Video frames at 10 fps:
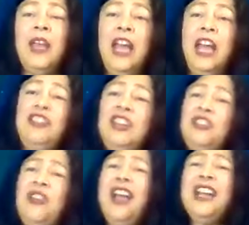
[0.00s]
And she
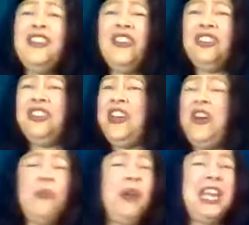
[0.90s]
tried not to
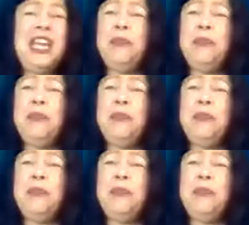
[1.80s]
go, but he